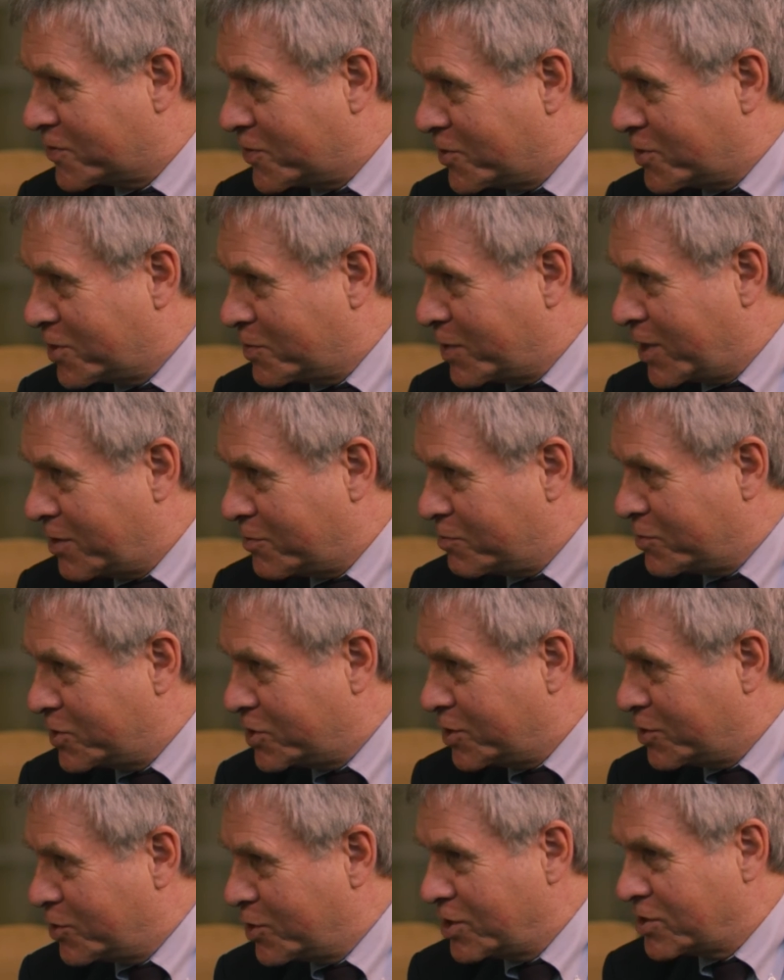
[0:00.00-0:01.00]
thought about
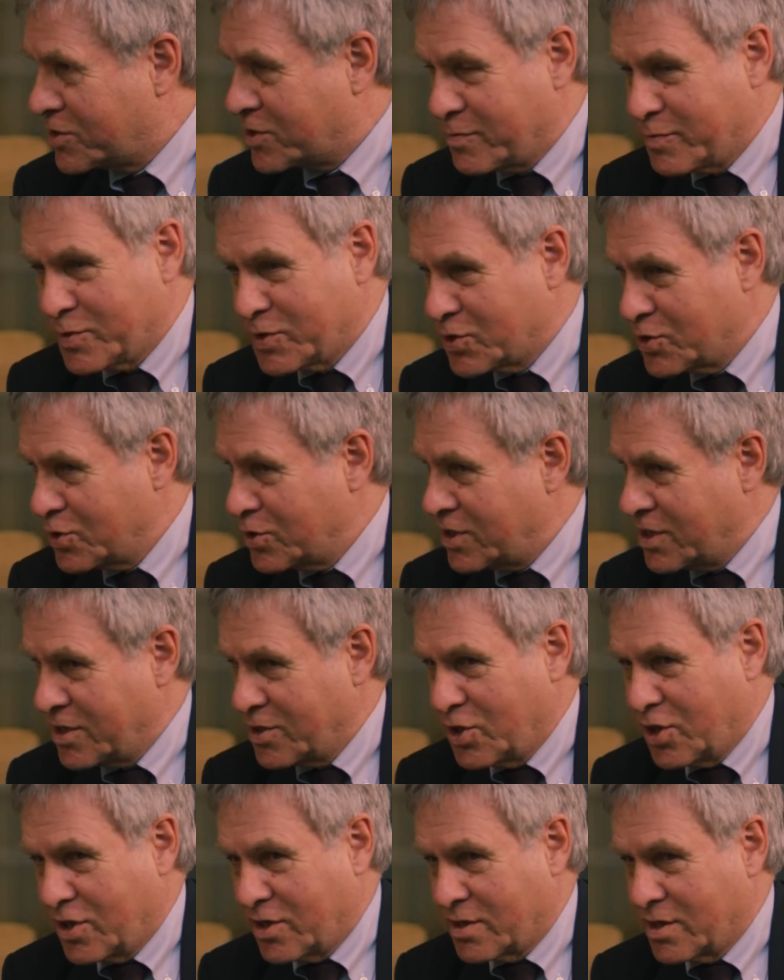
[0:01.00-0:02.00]
materialism. Certainly
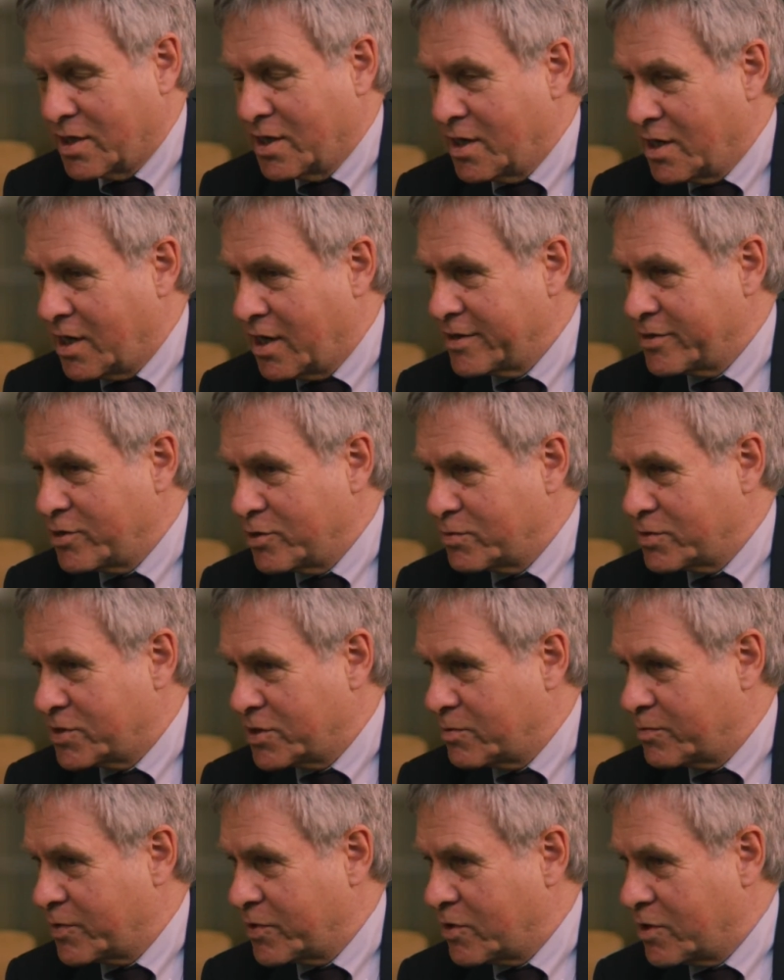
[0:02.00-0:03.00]
not. I don't
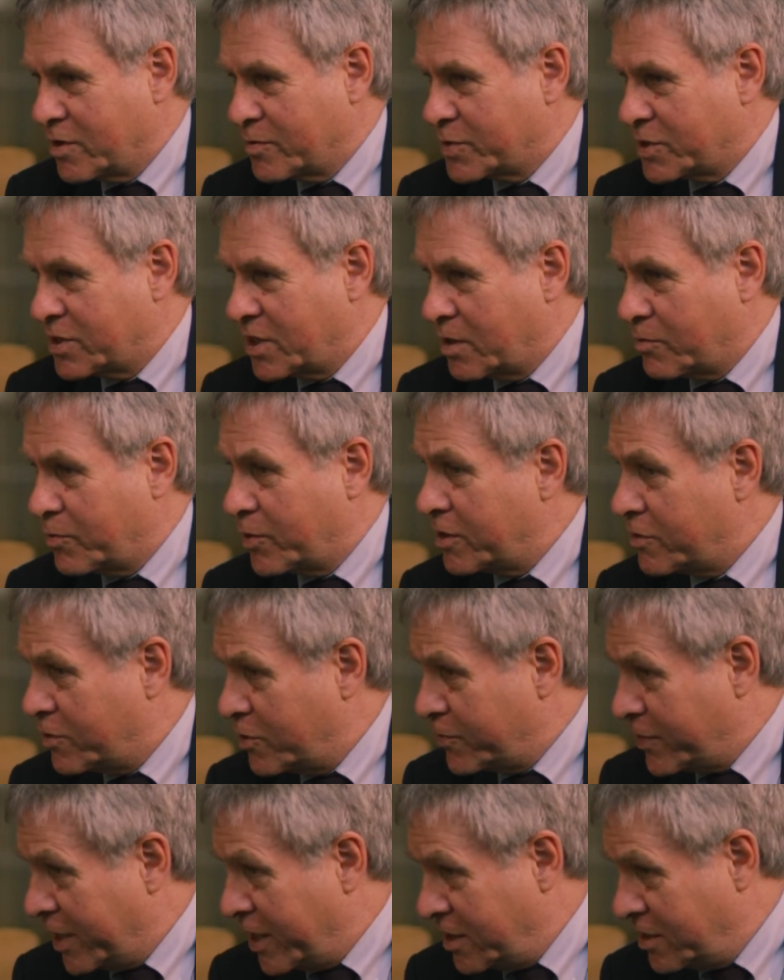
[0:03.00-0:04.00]
deal with Hobbes in that way,
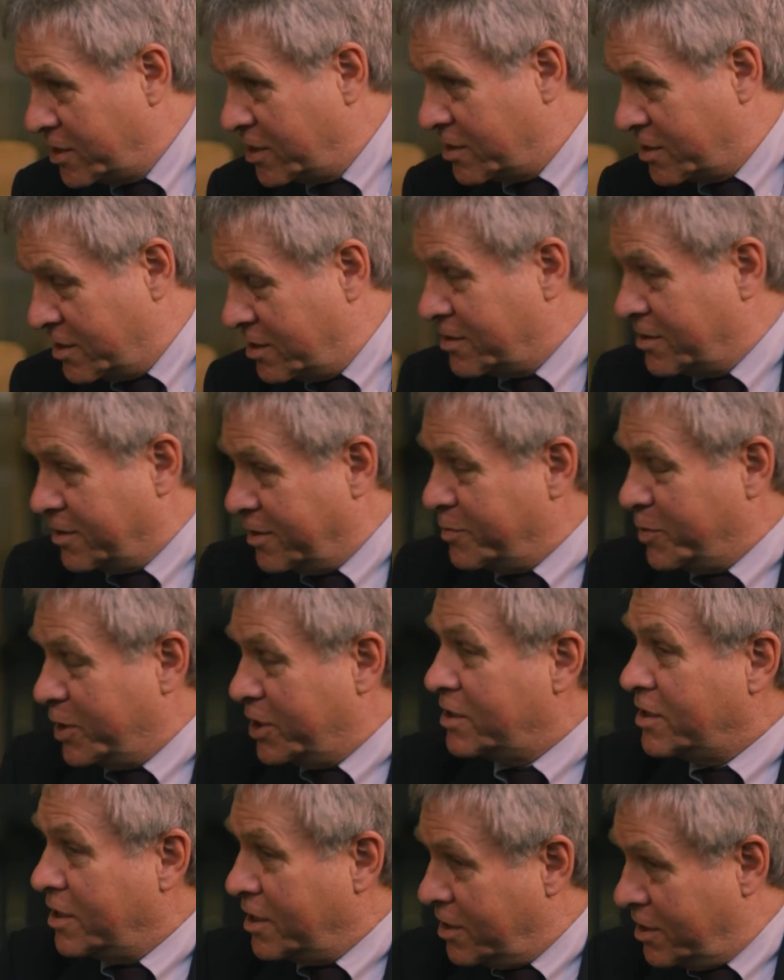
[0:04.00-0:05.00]
though they did. I
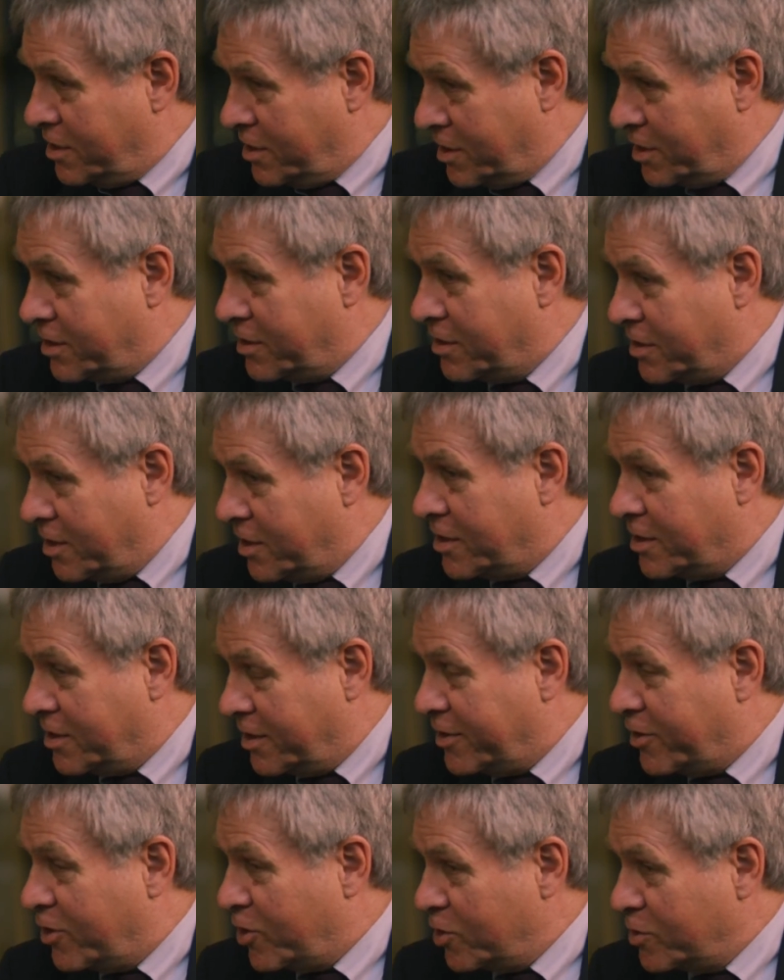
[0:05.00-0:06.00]
mean,
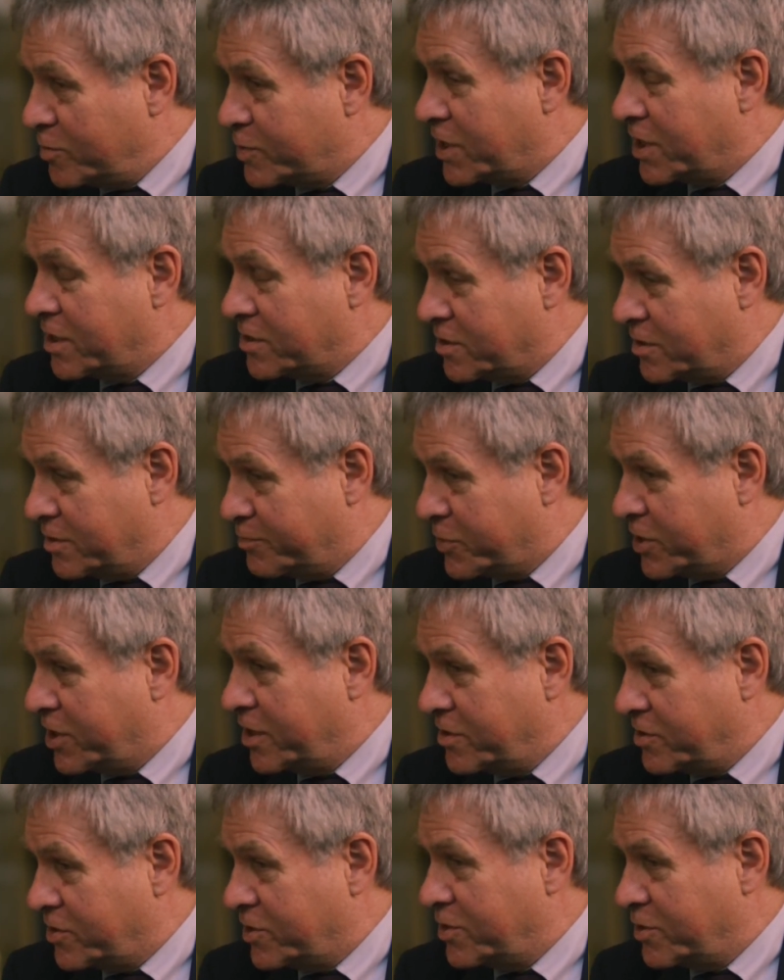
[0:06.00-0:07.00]
Hobbes has a
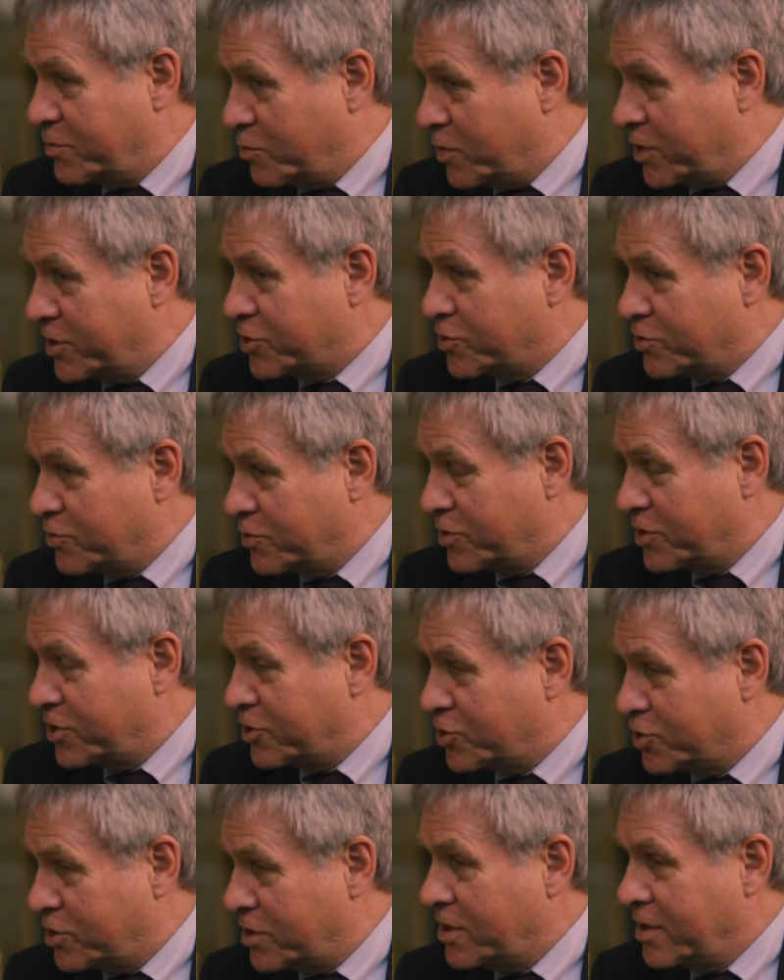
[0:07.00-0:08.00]
place in the Russian
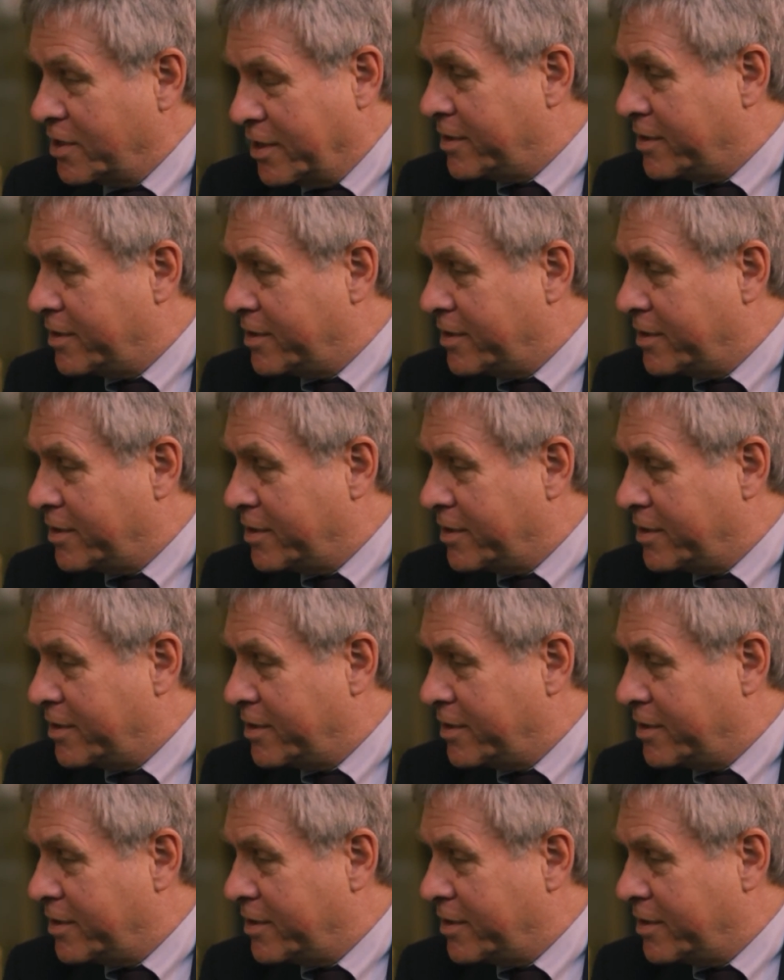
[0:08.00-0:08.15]
tradition.